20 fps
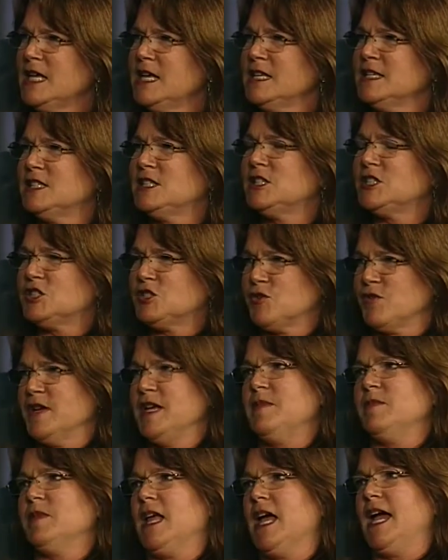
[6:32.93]

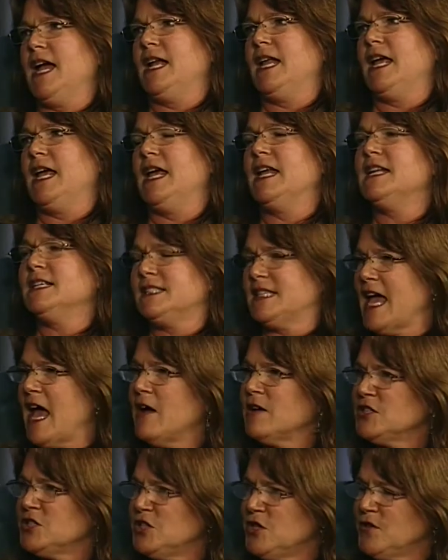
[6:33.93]
streamline it. And
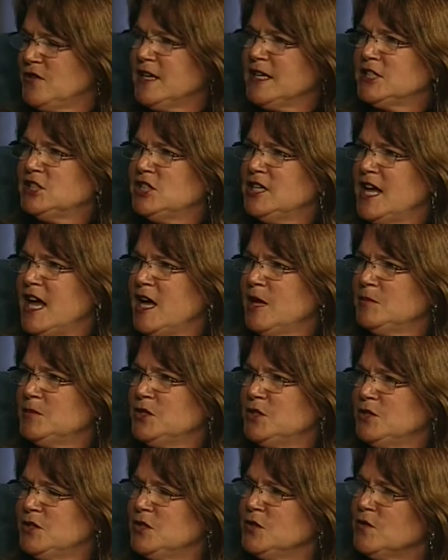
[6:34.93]
do you think she helped
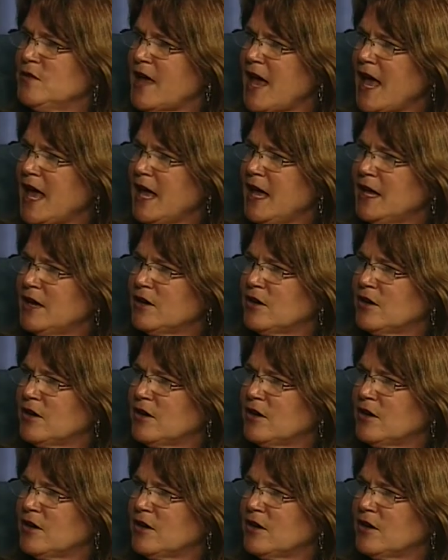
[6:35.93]
you do that?